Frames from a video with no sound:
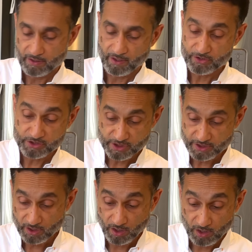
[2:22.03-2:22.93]
you can see the
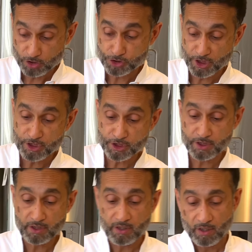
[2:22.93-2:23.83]
color changing.